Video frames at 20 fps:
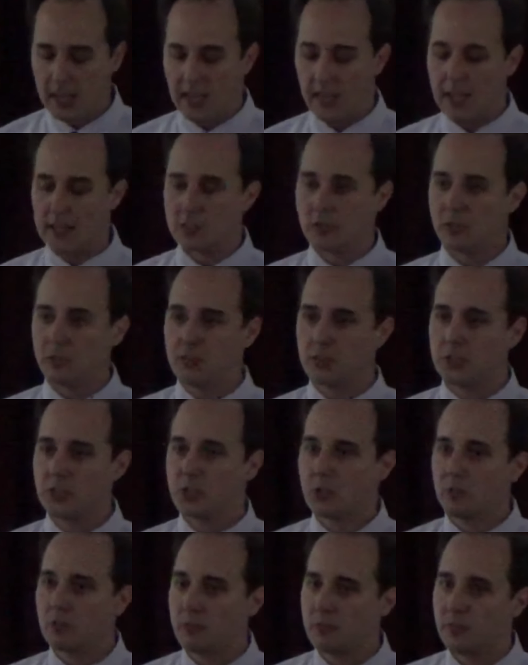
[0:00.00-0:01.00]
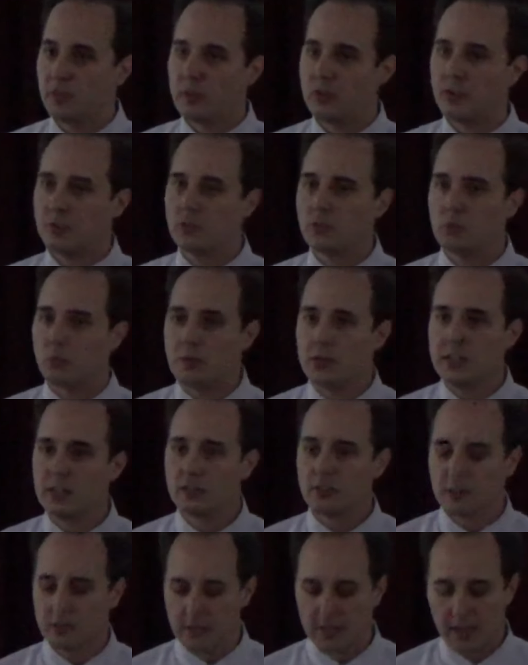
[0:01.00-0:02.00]
And so, just to review, we
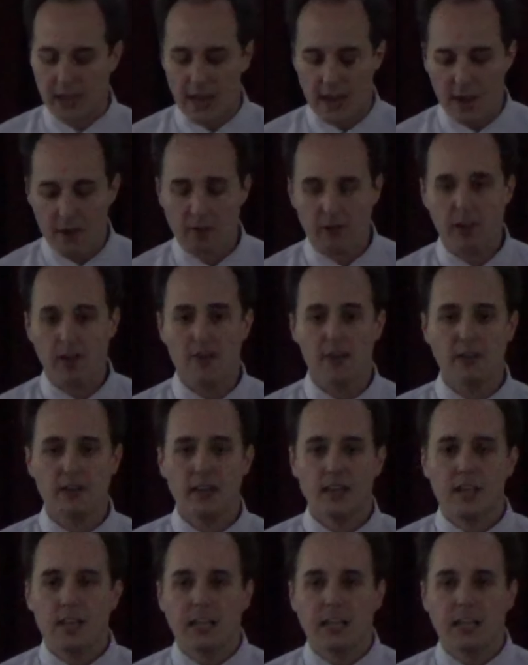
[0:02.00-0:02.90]
looked at how God